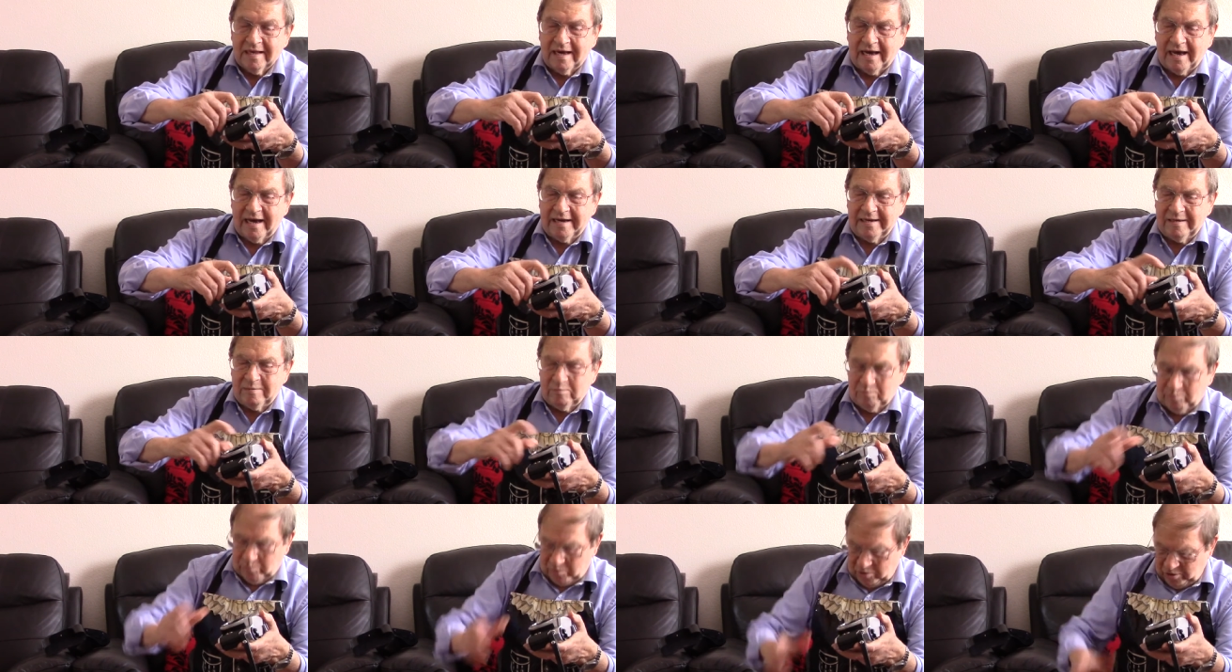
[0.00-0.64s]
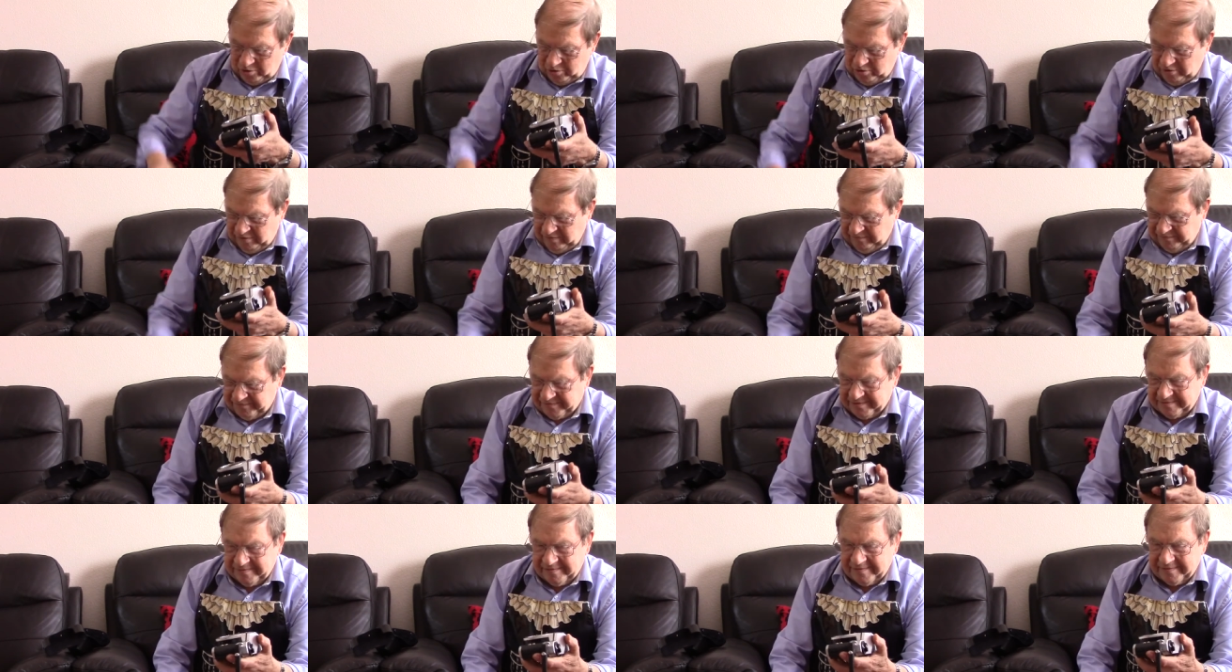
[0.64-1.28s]
and it
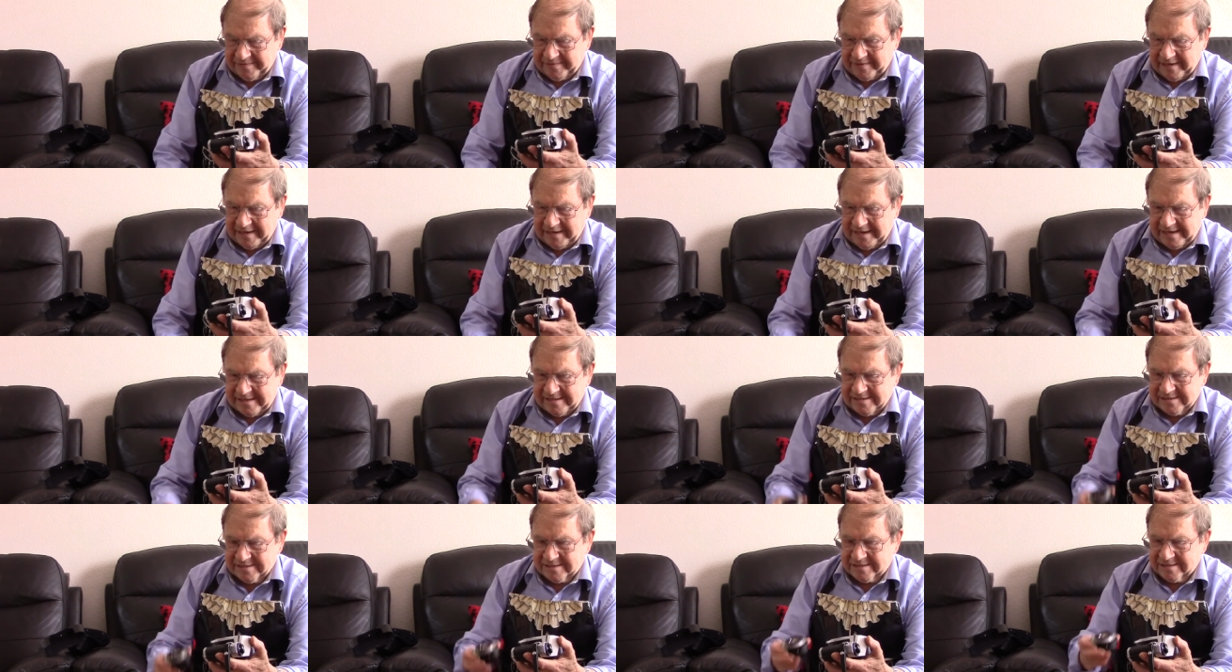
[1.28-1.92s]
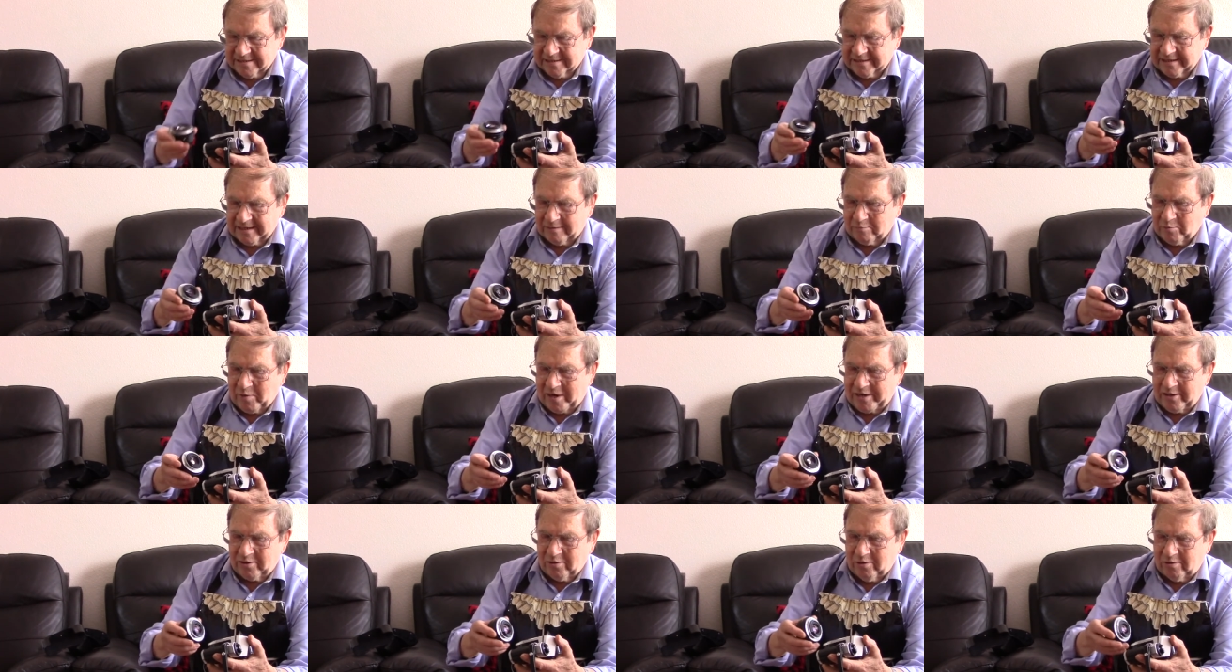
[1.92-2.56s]
moved and the lens
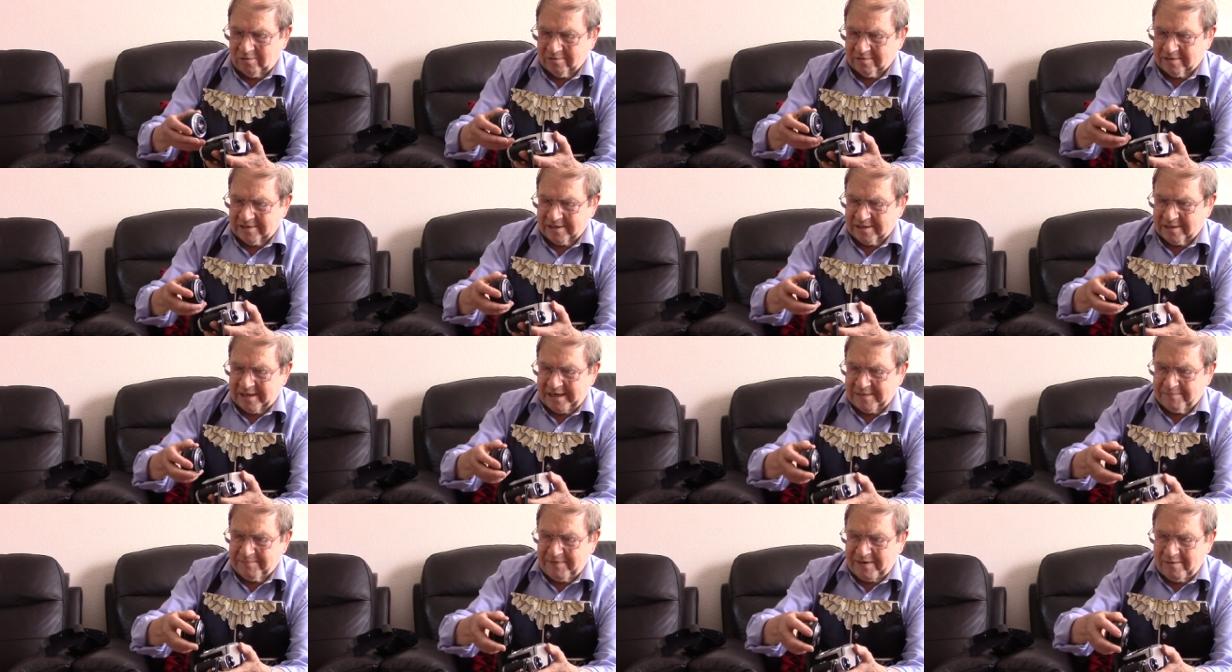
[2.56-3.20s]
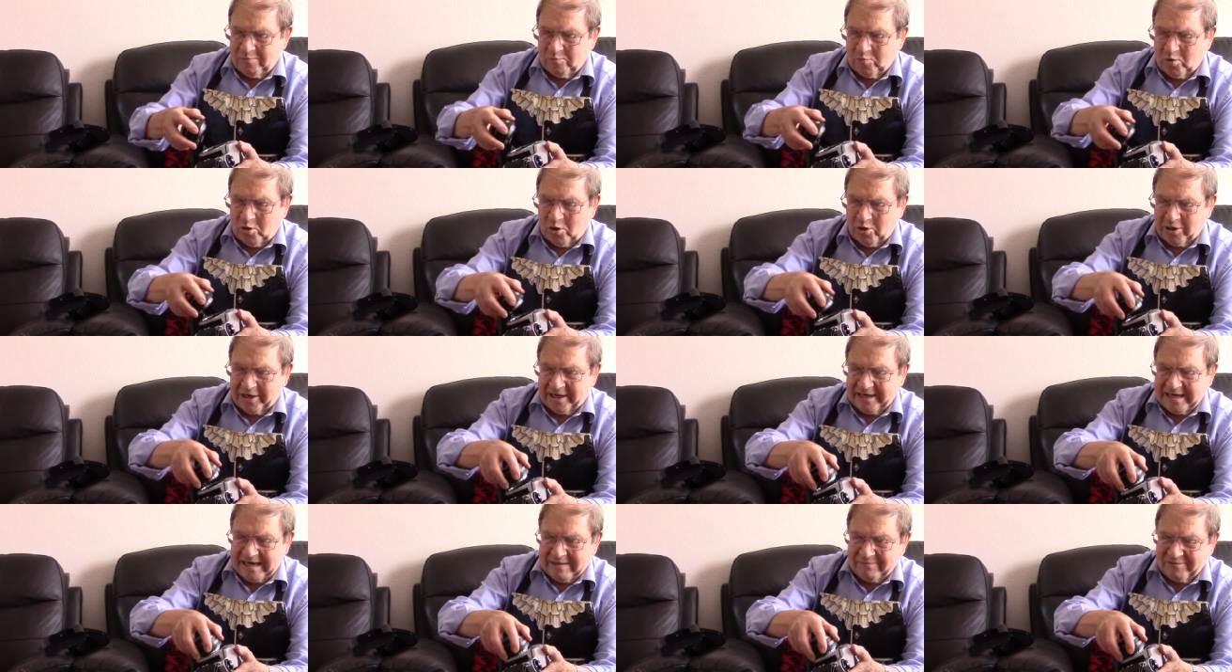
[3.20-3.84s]
went on and it's been
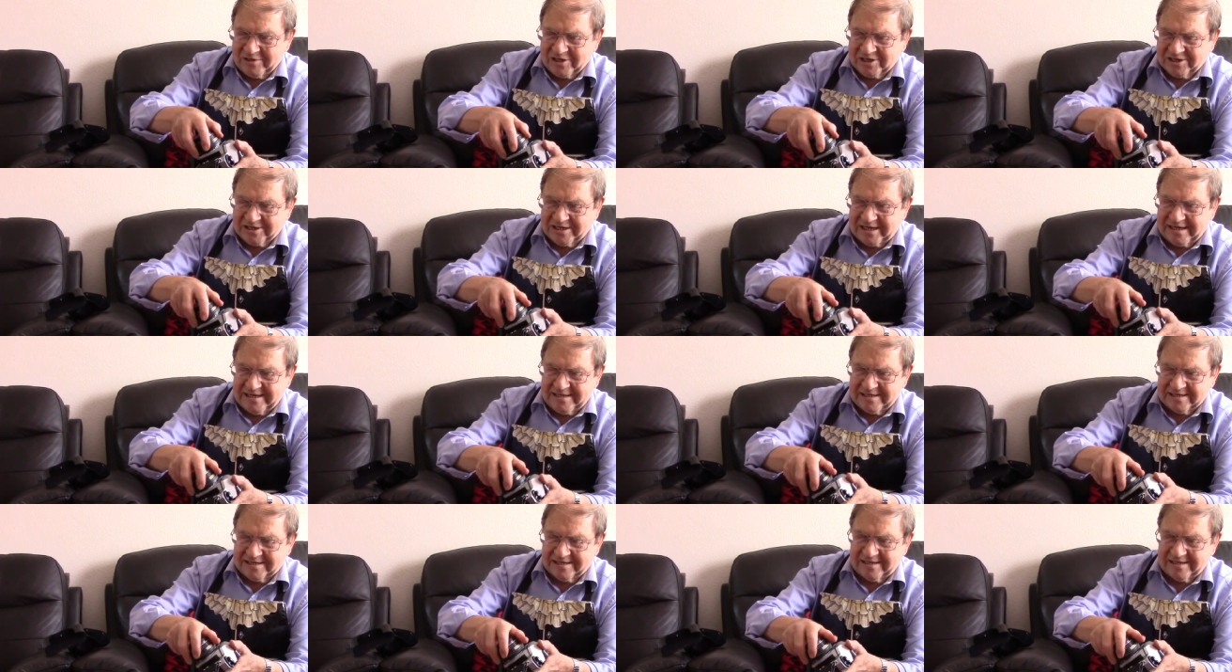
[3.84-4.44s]
working ever since.